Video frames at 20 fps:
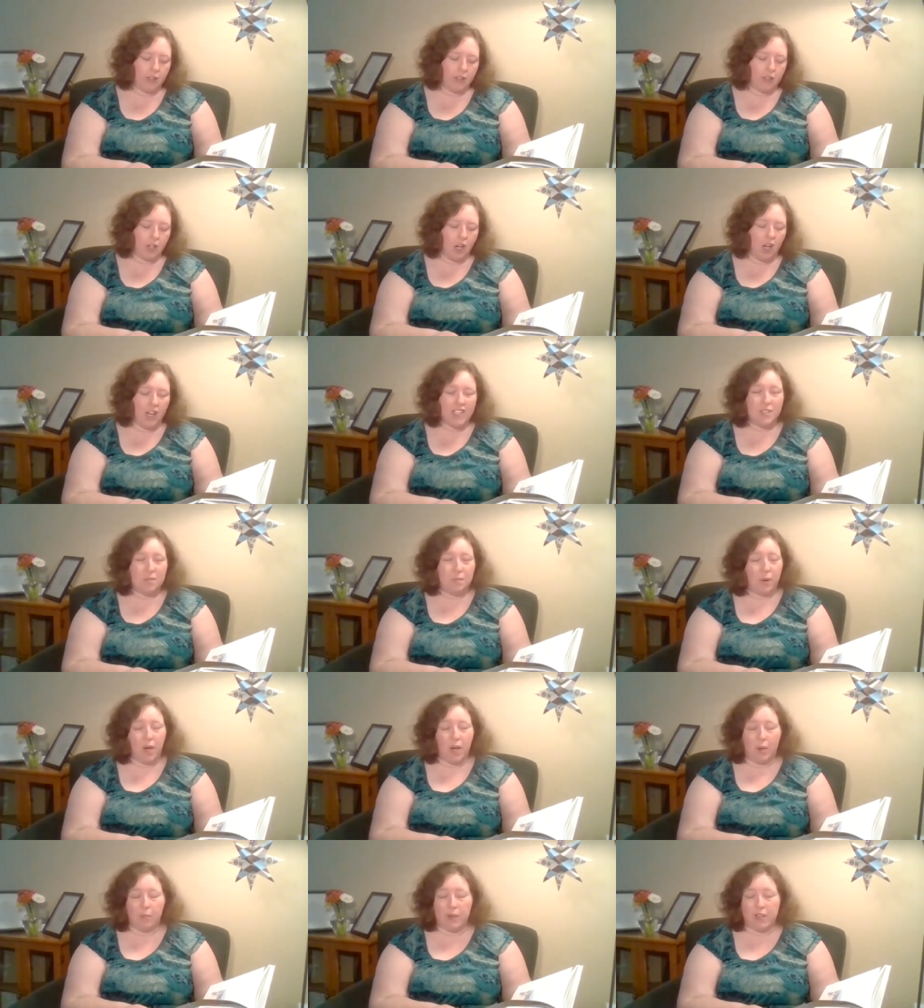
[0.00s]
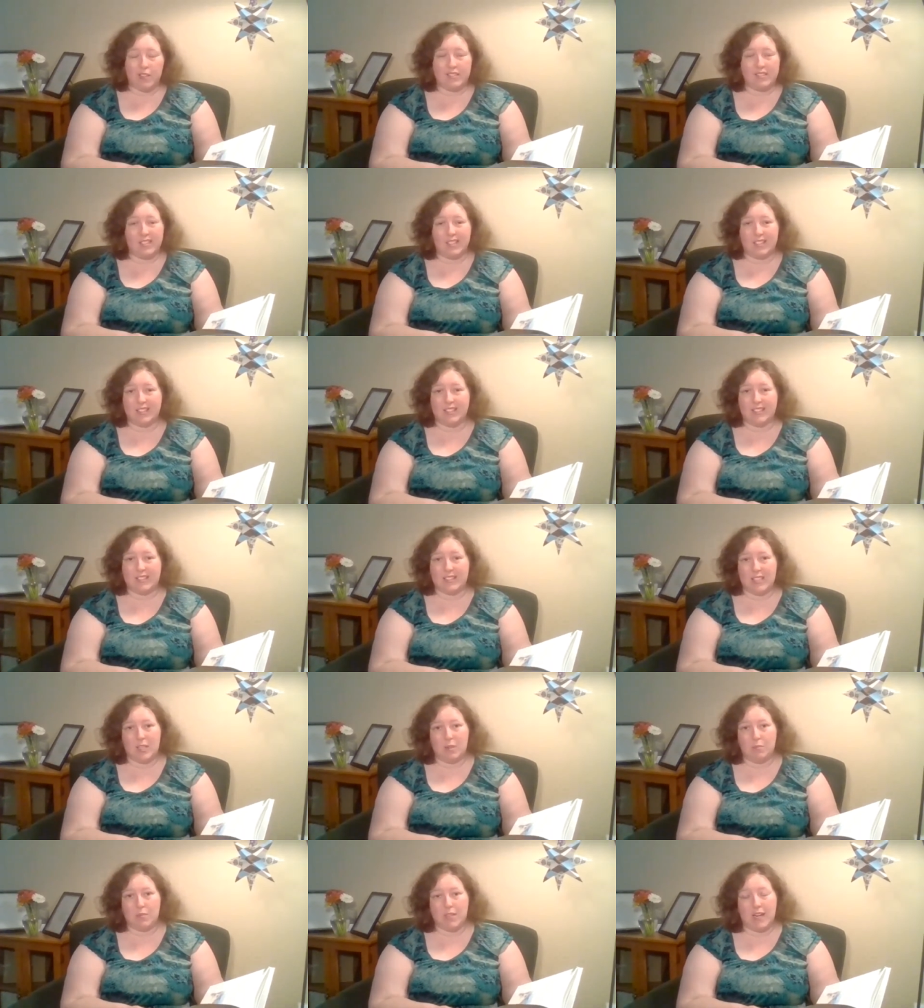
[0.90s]
God's promise didn't
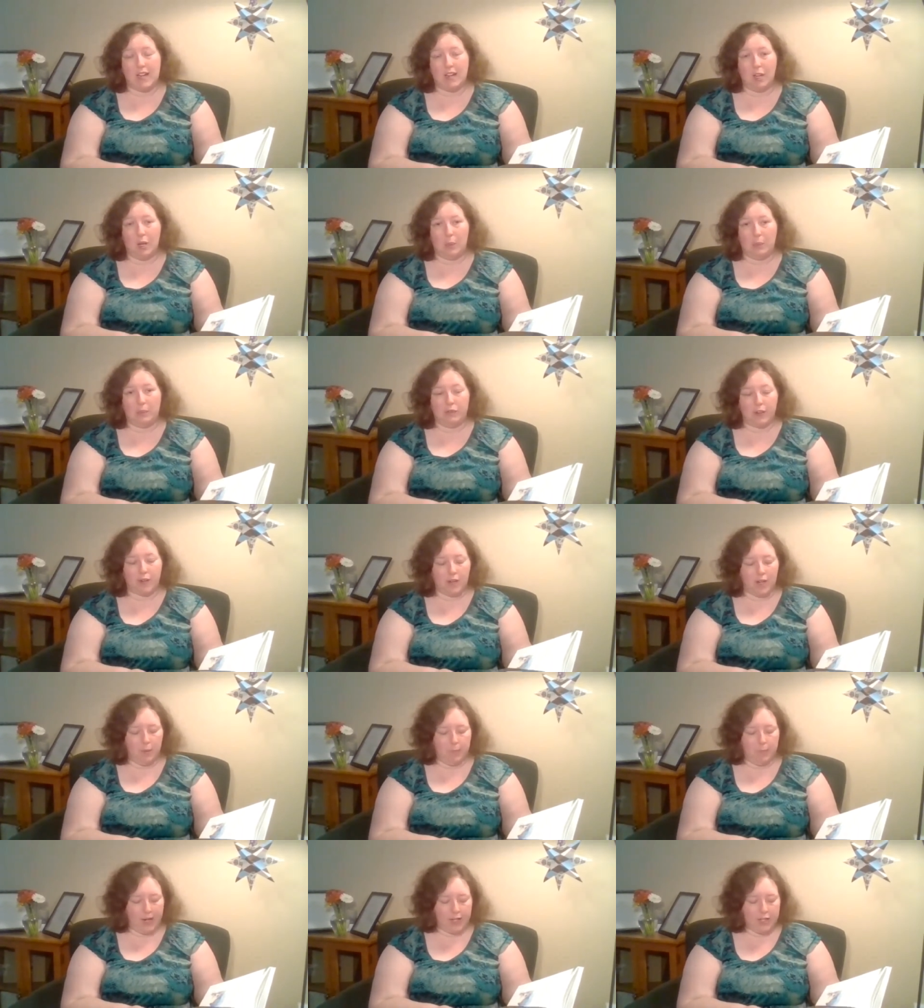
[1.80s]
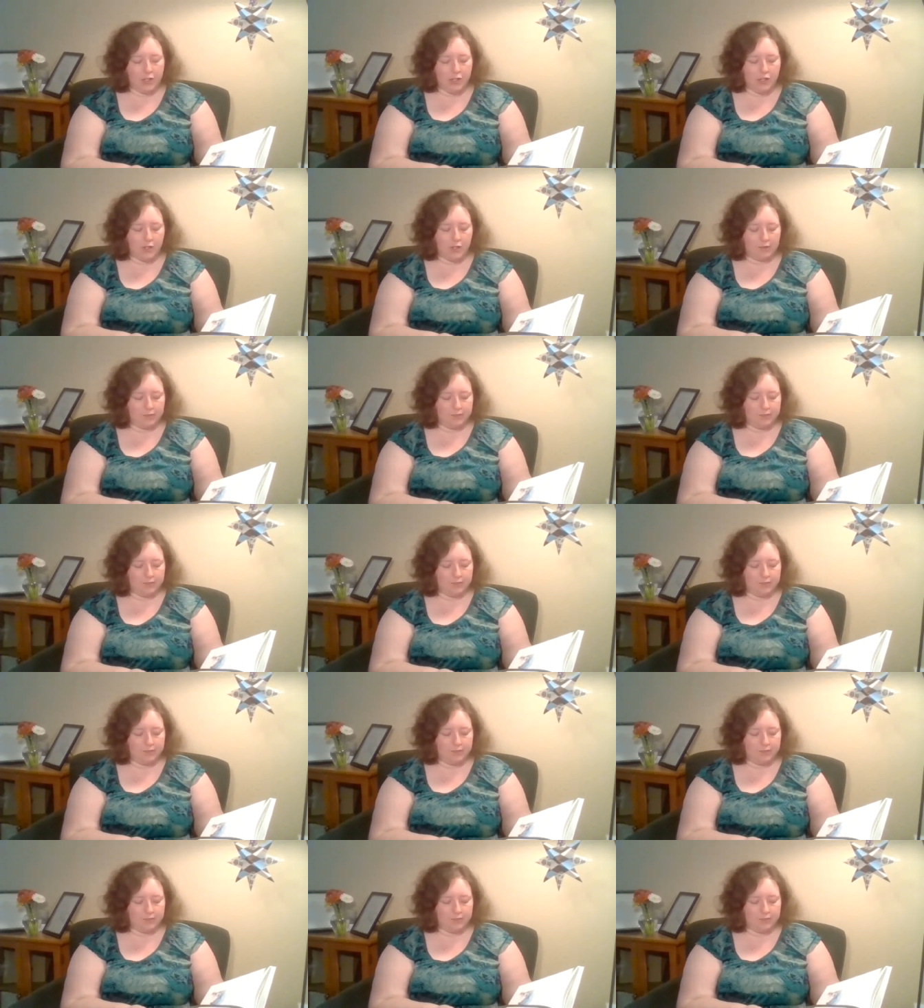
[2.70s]
seem to help very much.